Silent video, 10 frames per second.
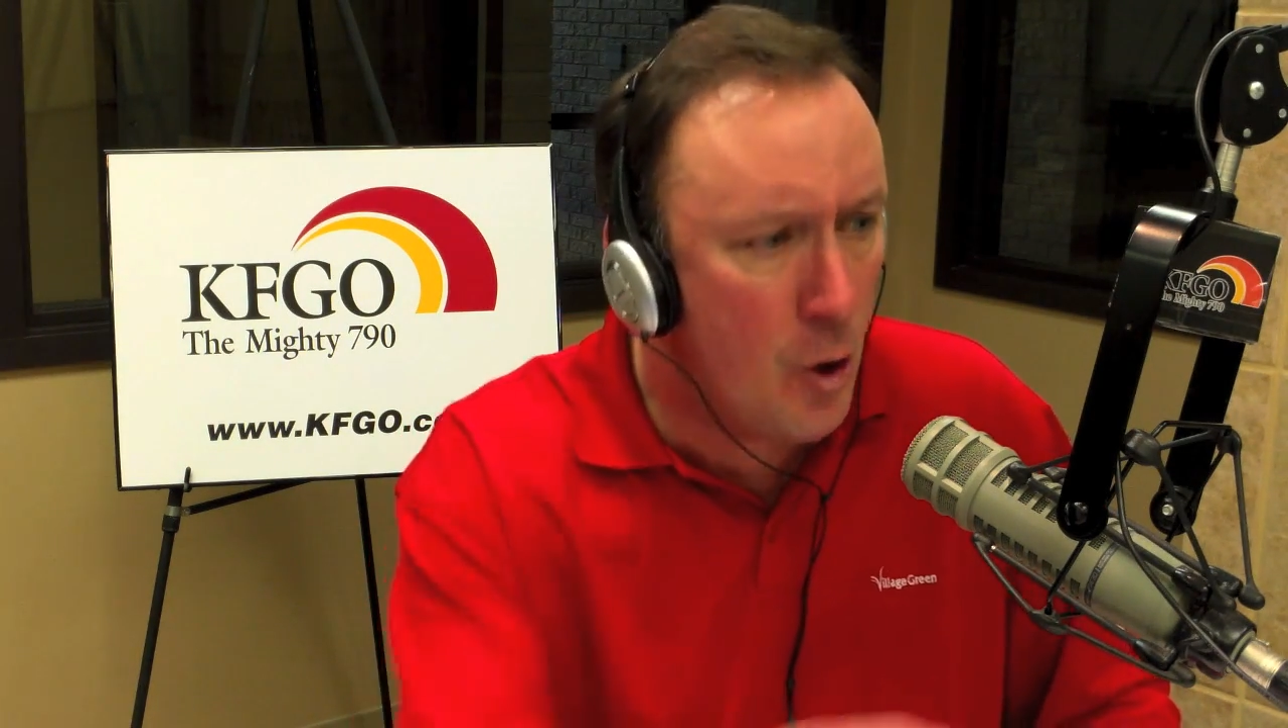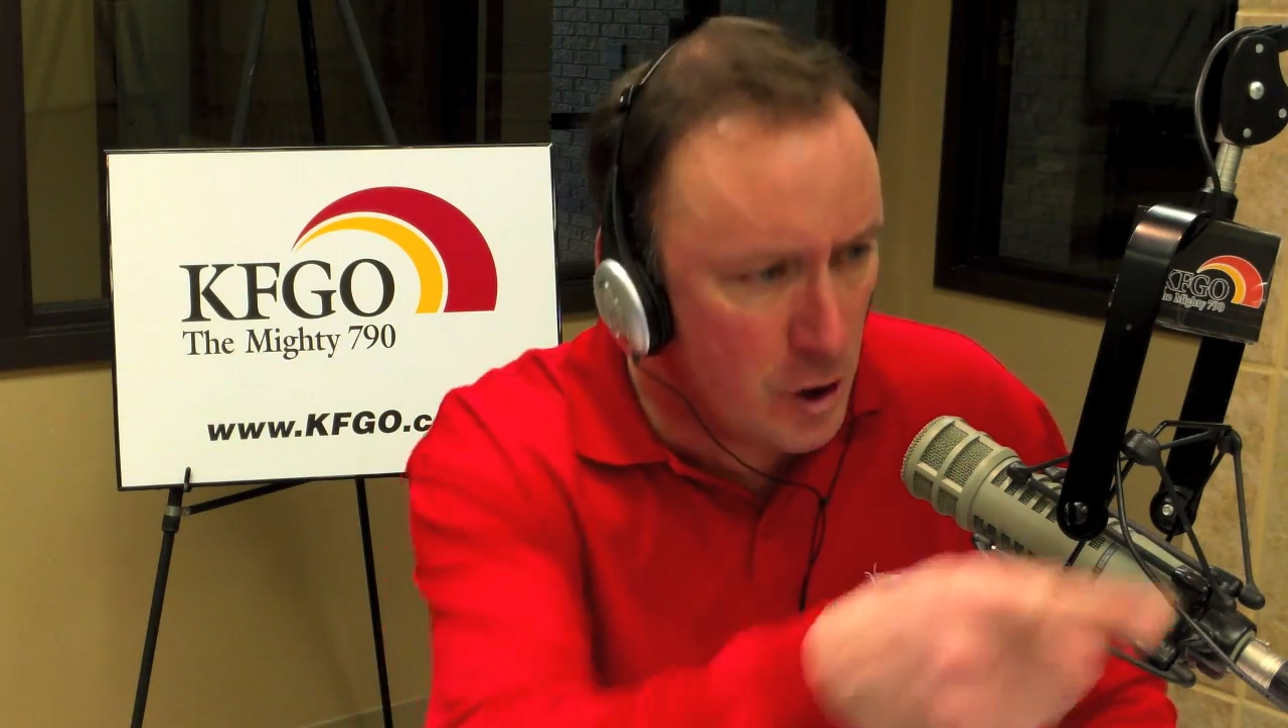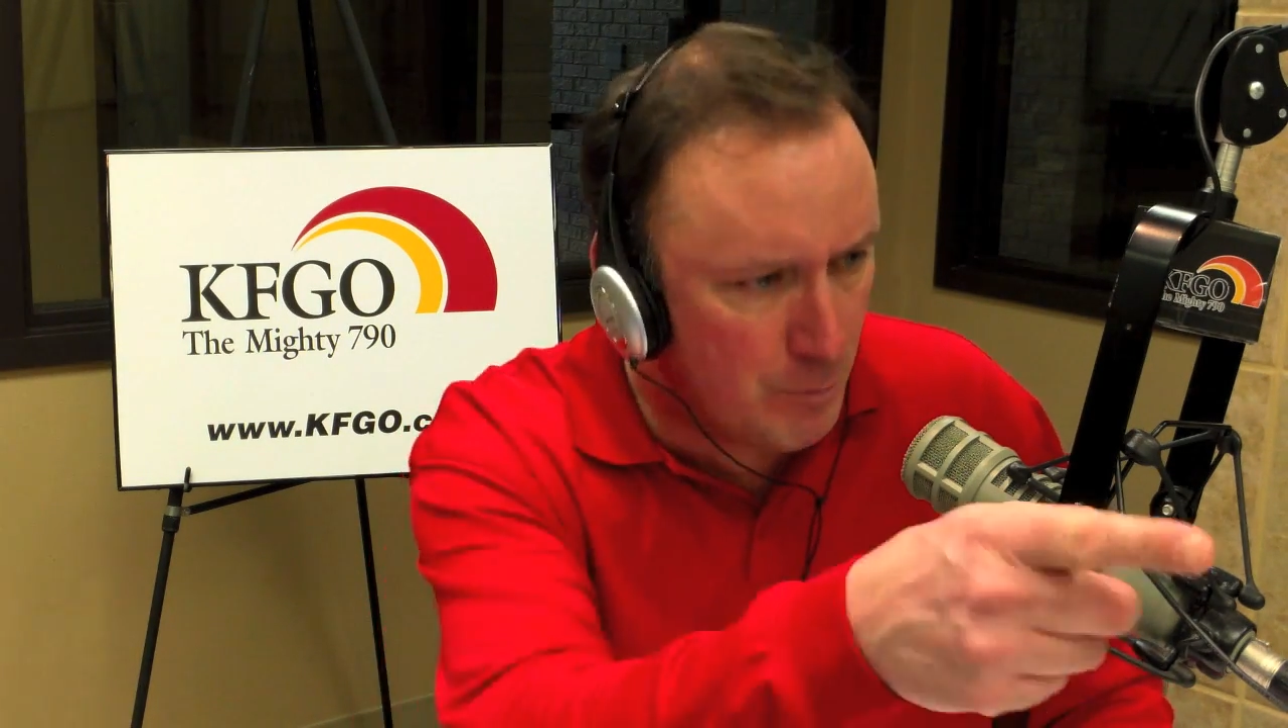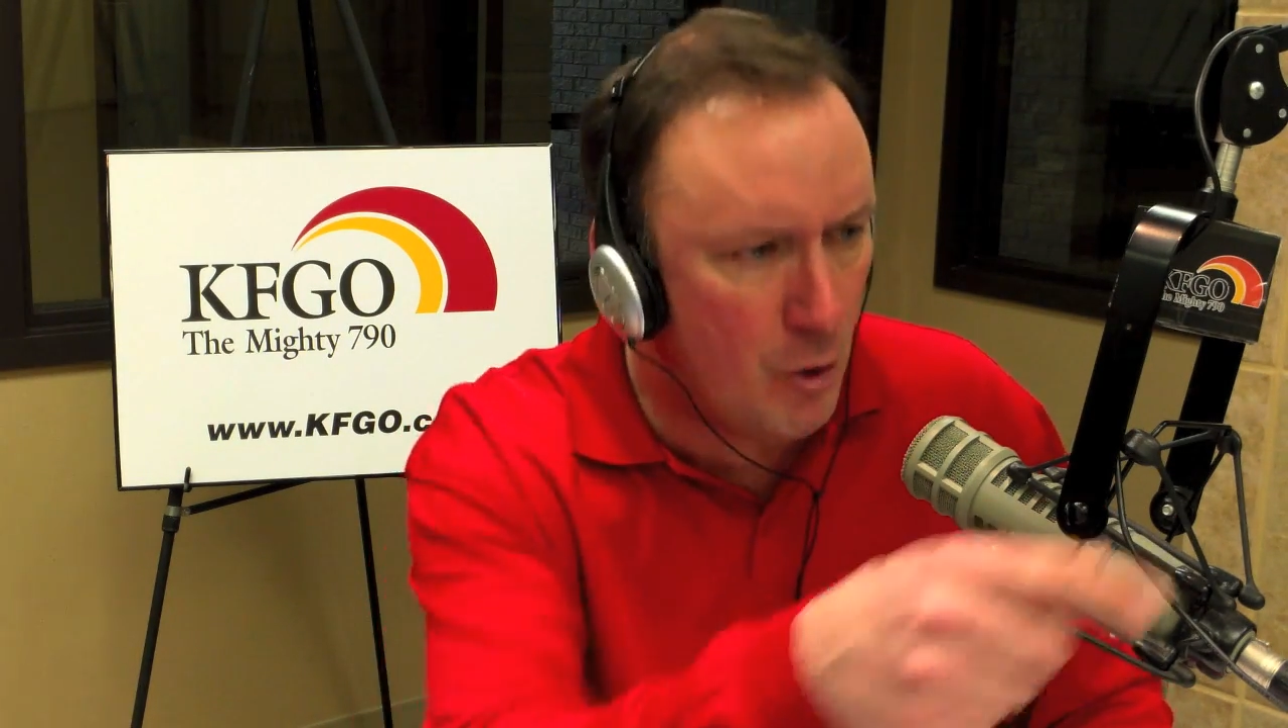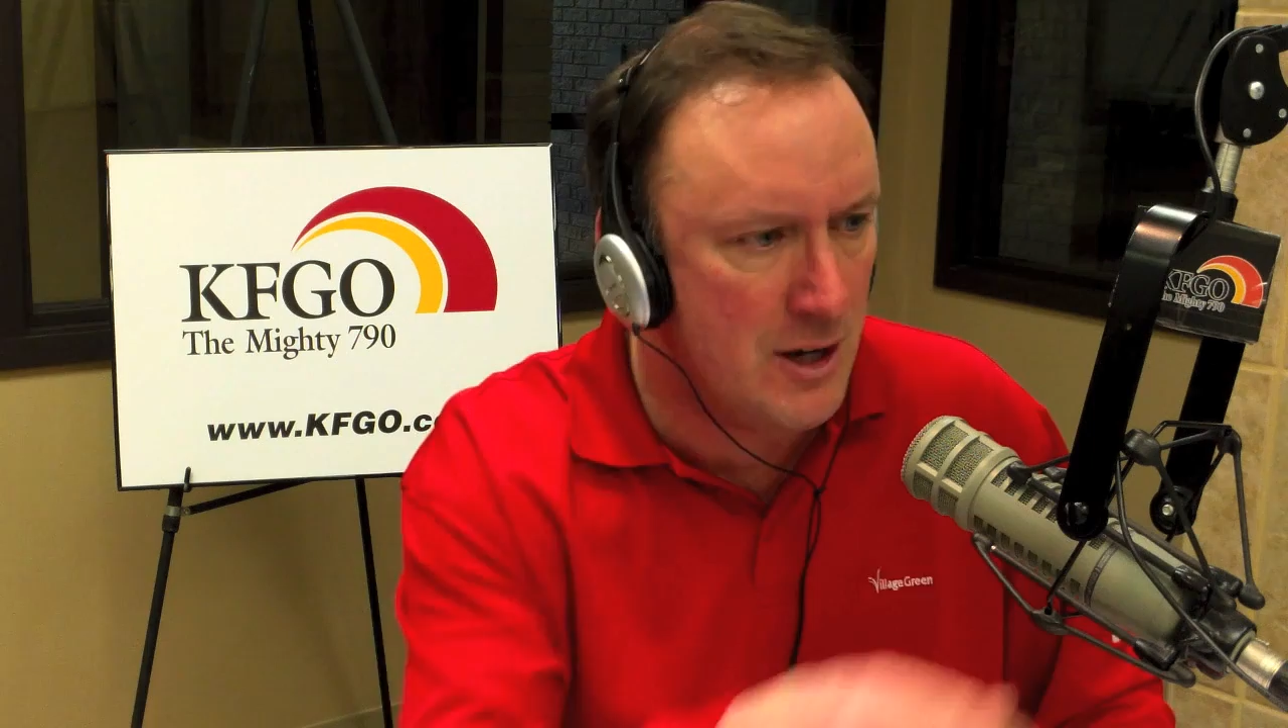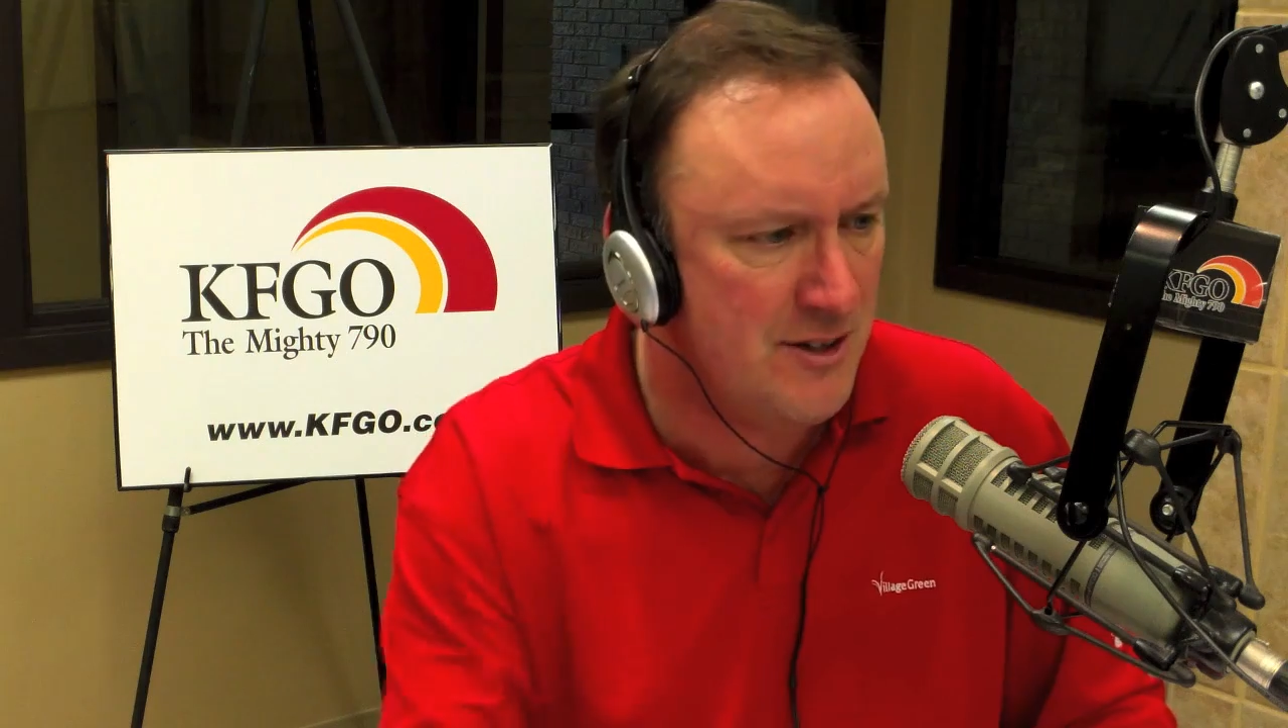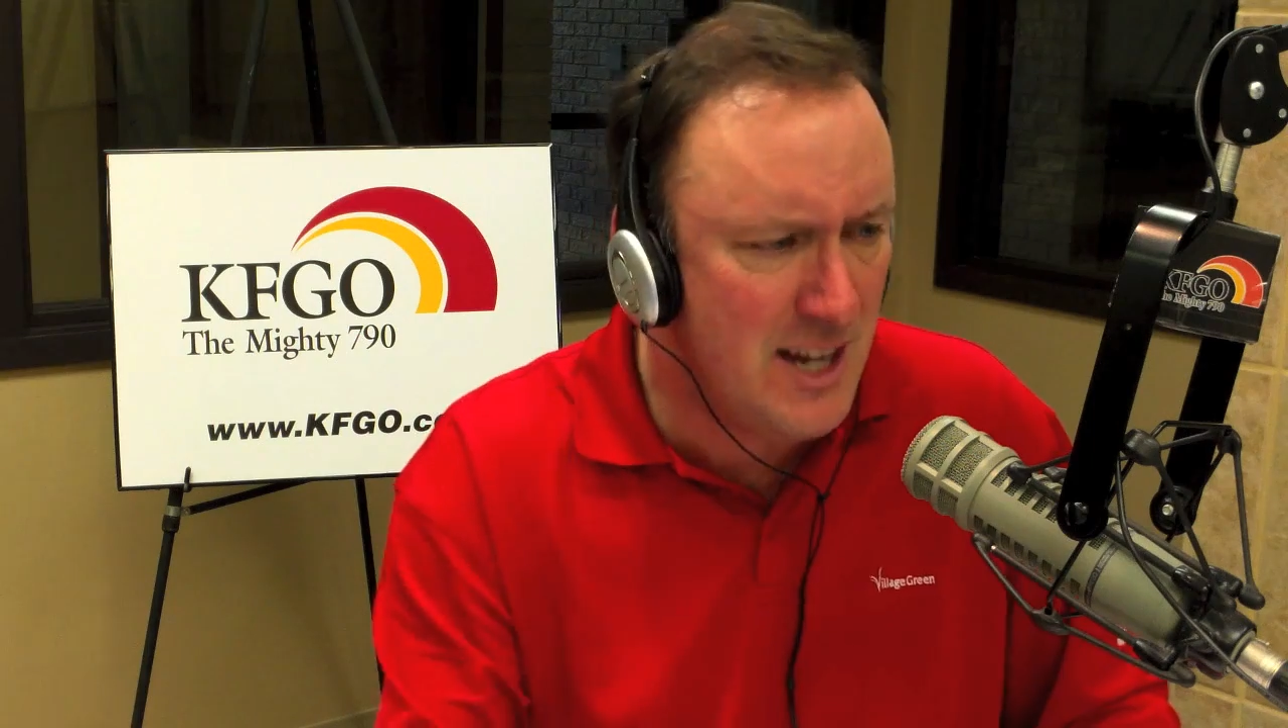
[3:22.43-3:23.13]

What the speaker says: oil boys.